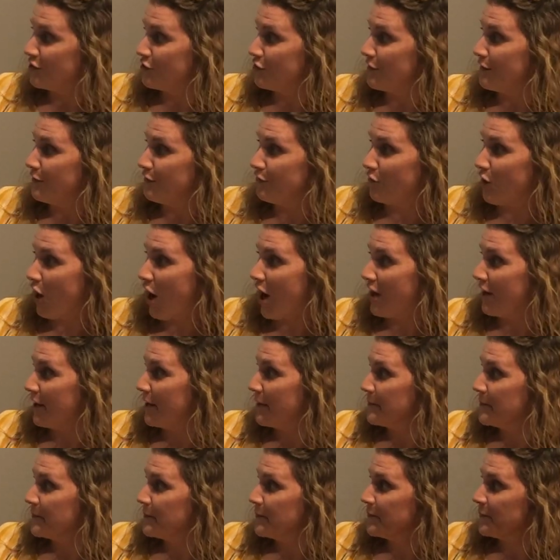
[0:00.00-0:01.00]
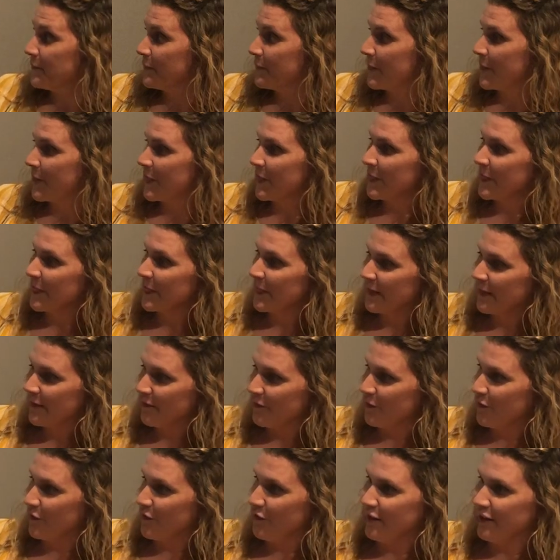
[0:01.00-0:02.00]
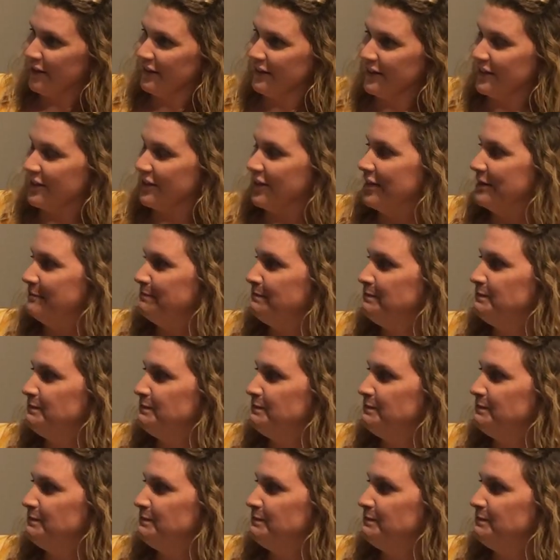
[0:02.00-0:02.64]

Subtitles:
tree frog. Very good.